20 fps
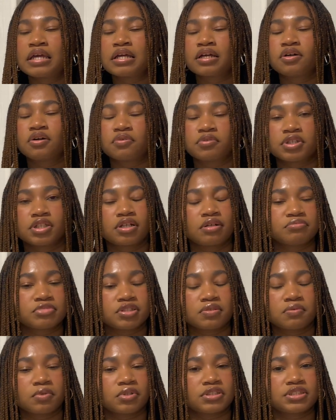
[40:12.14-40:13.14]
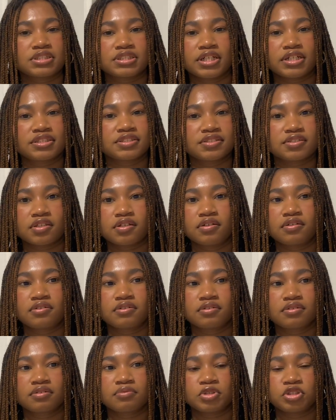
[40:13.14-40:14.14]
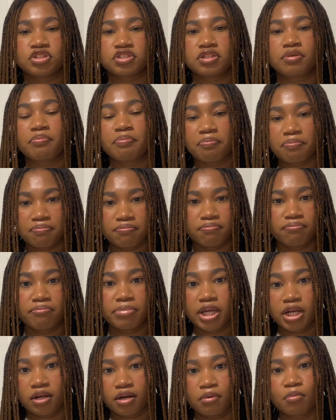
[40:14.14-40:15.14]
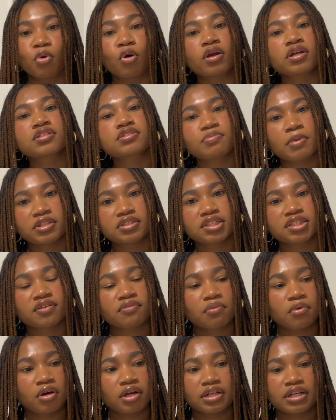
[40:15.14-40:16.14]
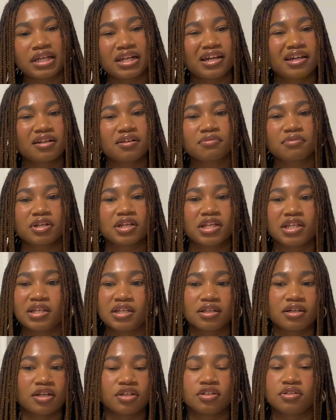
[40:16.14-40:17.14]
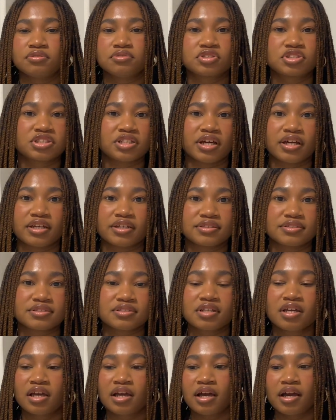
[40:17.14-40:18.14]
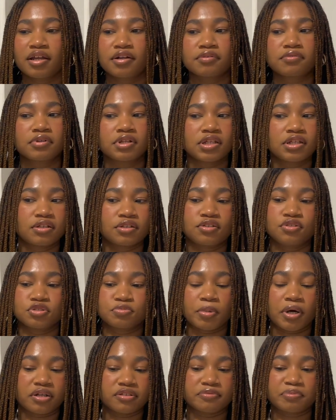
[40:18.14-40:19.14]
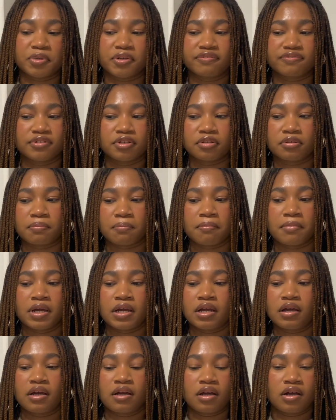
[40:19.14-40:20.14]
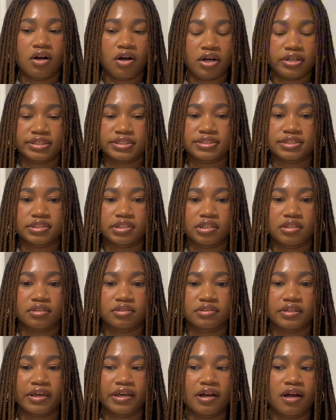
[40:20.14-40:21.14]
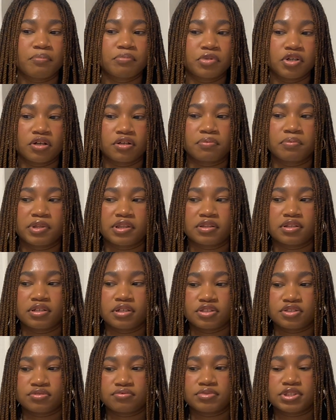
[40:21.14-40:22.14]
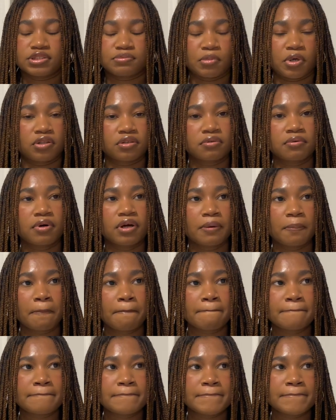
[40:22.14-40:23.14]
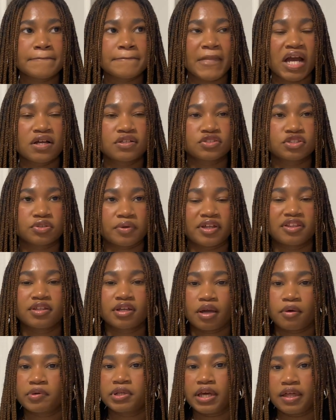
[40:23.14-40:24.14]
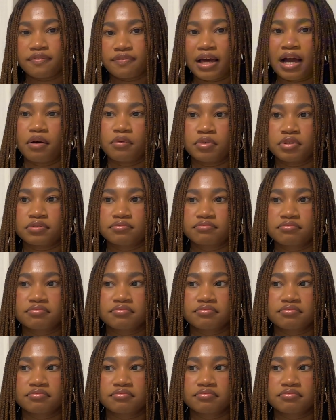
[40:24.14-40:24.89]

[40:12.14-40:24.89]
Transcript: only comes in one size though, which is the bigger, more expensive one. And I don't need a huge size. I don't need a huge bottle of perfume, honestly. Like, I'm good with the smaller one, so I think I would get that one.